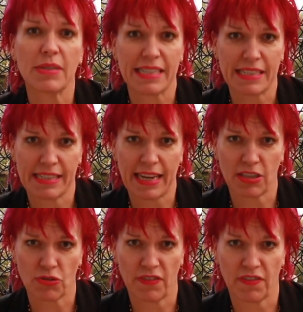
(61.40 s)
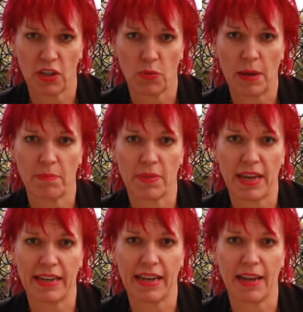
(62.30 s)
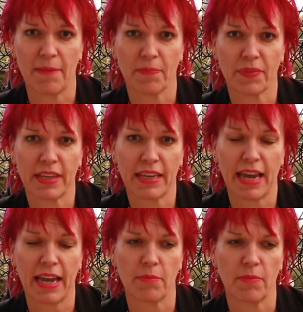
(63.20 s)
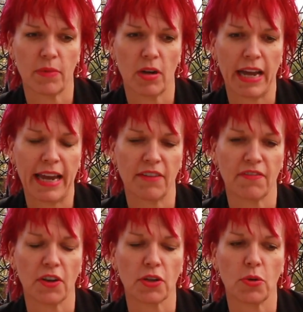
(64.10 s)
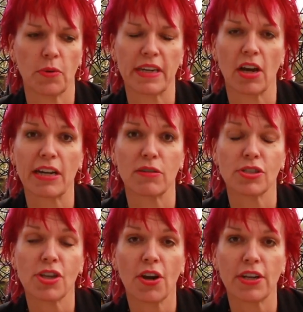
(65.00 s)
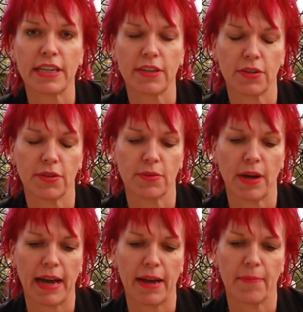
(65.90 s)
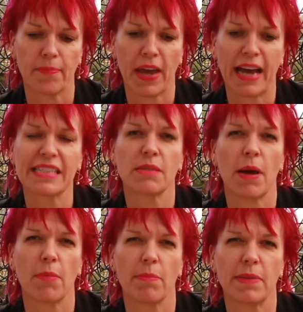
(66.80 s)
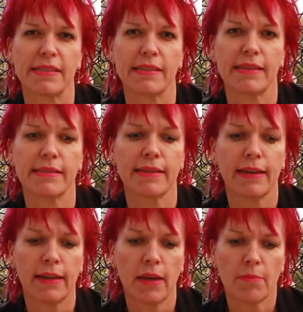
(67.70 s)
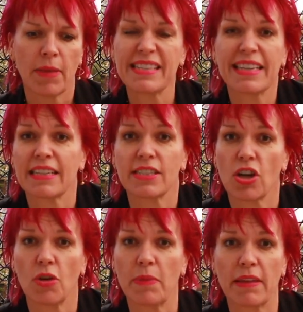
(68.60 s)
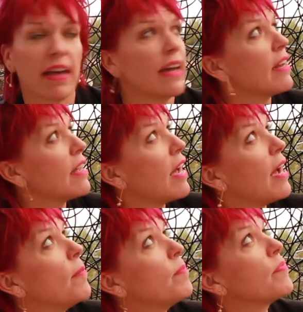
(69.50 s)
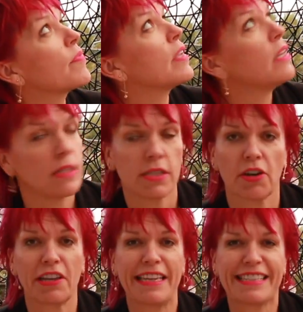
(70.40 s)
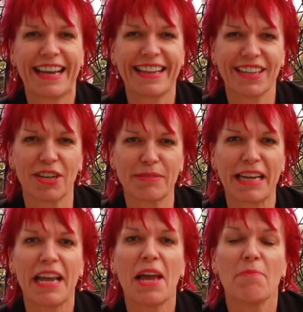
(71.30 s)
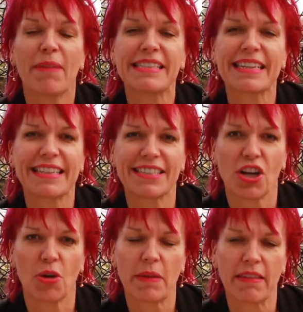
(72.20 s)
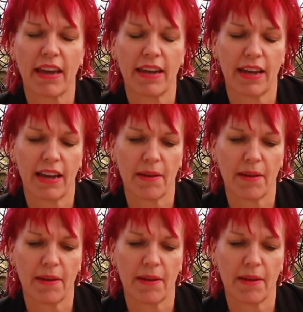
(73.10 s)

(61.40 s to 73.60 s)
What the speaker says: there was a secondary follow-up that came. I had a phone call with a guy called Tony who asked about my business. Basically told me that sorry, there's a helicopter. Basically told me that